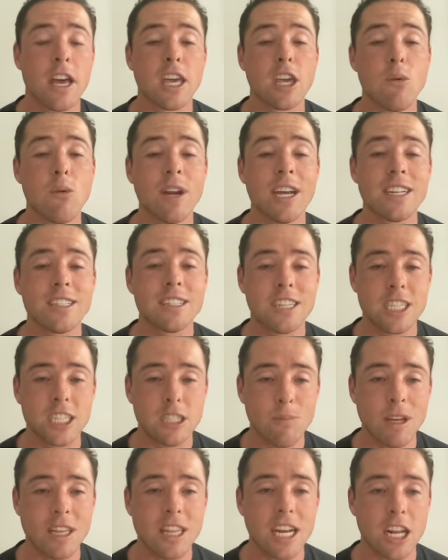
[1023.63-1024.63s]
You
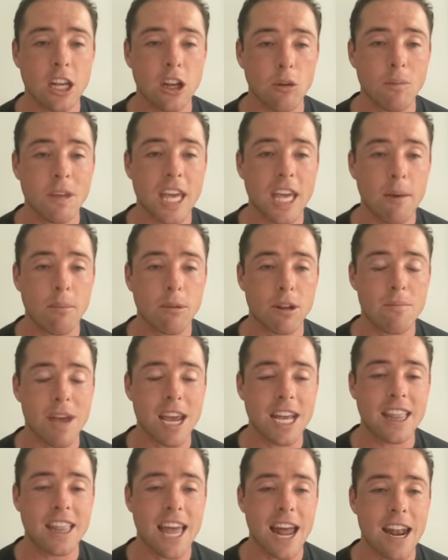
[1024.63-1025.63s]
anticipate that he'll be able to
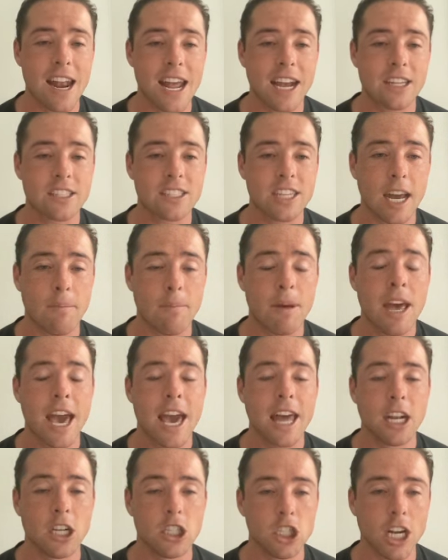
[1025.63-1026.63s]
make that next step
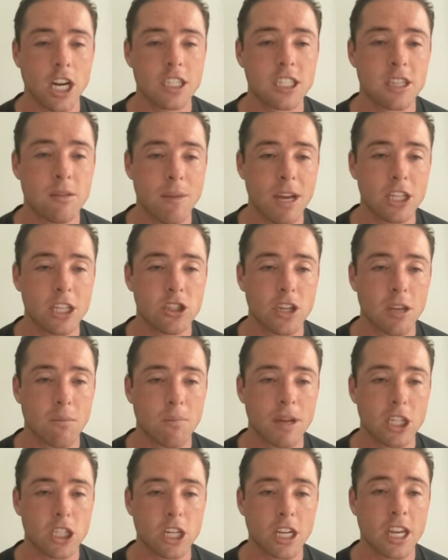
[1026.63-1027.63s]
and adjust to major league
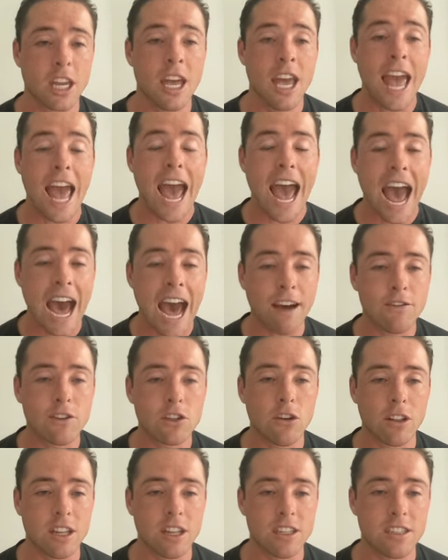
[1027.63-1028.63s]
pitching
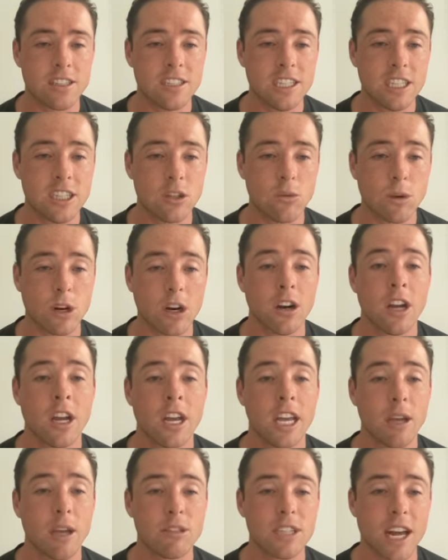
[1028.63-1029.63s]
after this season, where
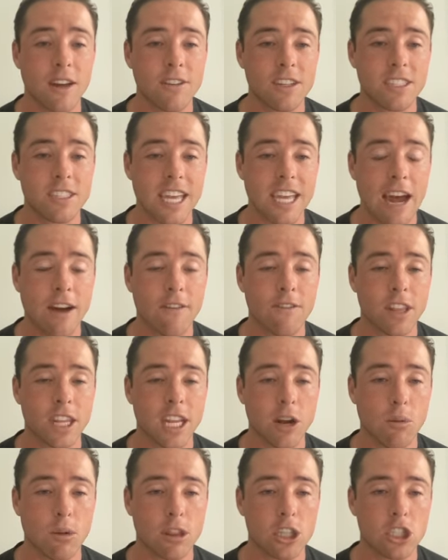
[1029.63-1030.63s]
he was obviously out for the
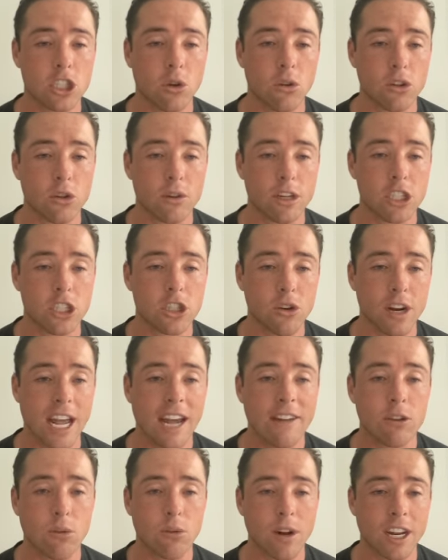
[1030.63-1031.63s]
year with the shoulder injury
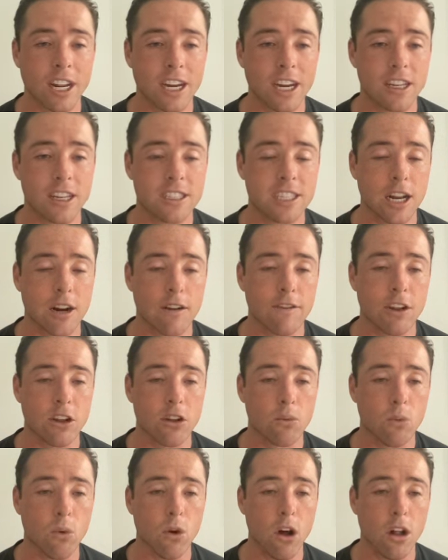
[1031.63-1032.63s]
after running into the center
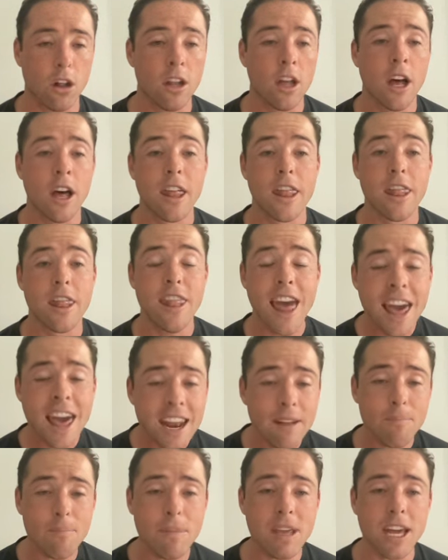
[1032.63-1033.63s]
field wall. Then
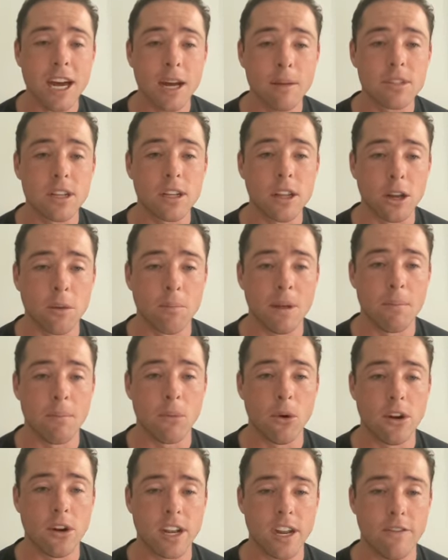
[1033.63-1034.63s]
it becomes a little bit
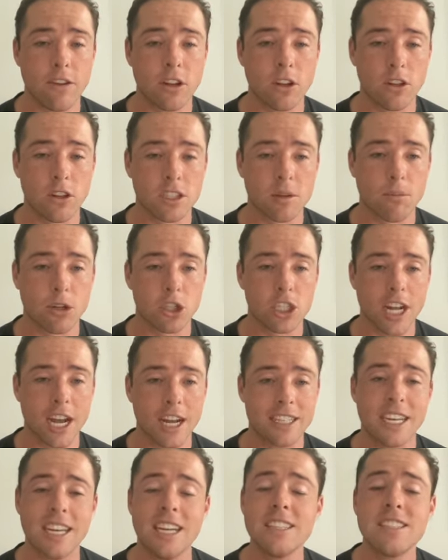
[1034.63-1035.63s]
more difficult to
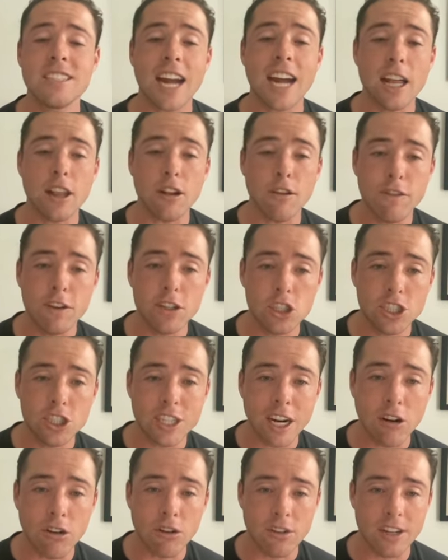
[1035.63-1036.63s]
project. Is Tyler
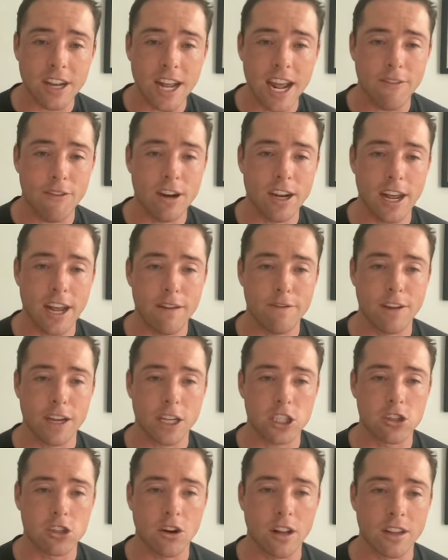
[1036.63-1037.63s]
Fitzgerald an everyday
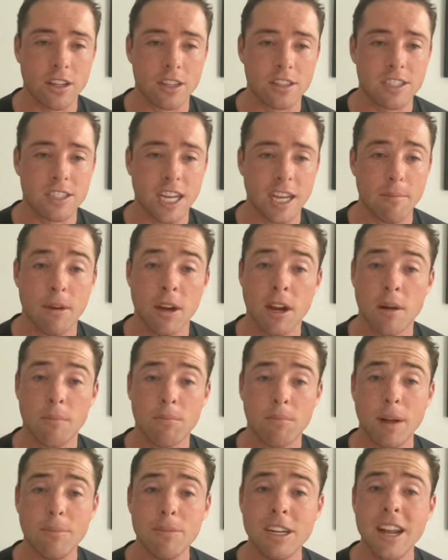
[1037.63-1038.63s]
fixture on this team?
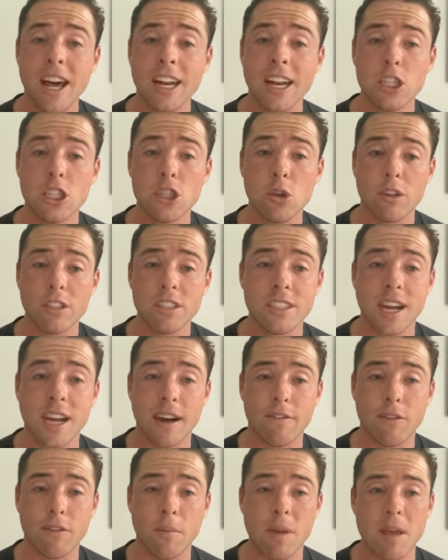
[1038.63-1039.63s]
Probably not at
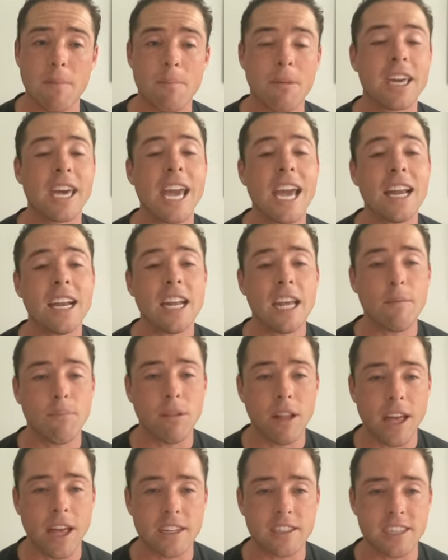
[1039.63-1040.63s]
shortstop for me, but can he
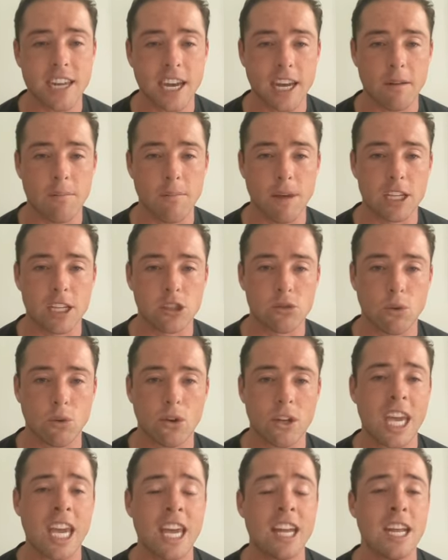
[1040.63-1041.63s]
play a second base
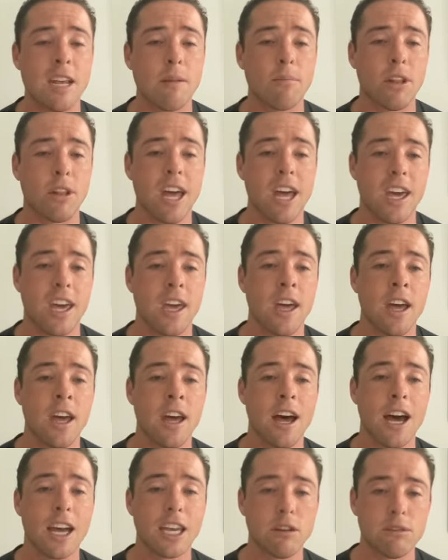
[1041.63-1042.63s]
role? Can he play
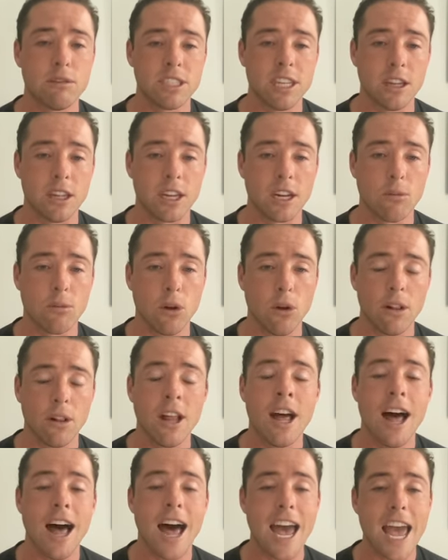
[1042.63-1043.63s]
a utility
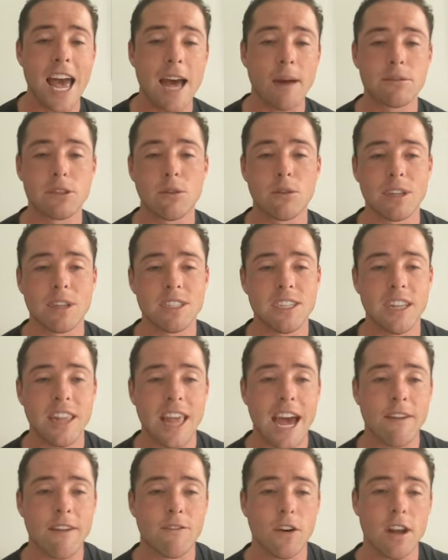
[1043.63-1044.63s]
role? I absolutely see
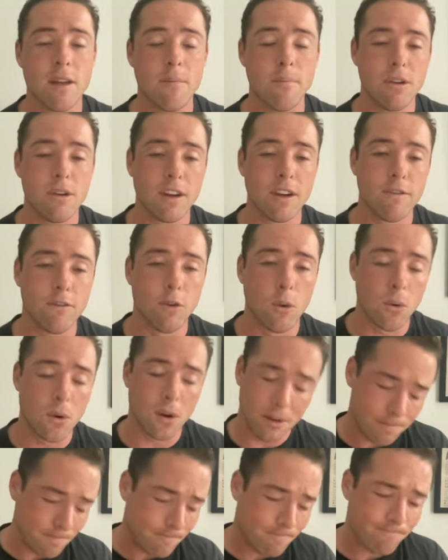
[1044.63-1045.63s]
that for him moving
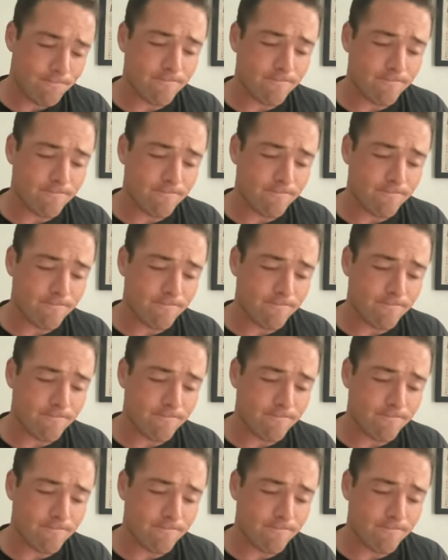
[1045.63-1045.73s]
forward.